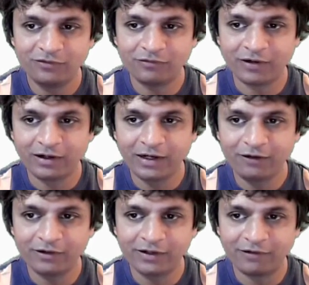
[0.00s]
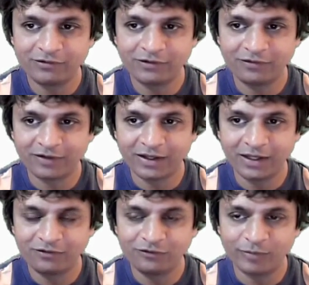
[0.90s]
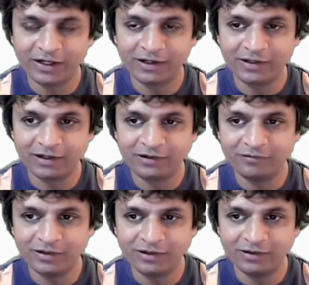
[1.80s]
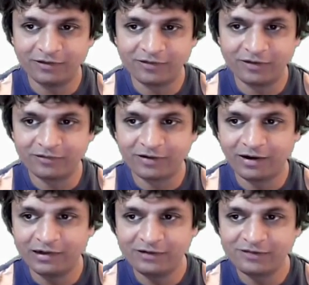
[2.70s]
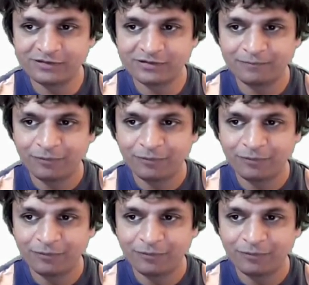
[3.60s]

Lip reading: If I click on Dachshunds, I get to my other activity that says car list.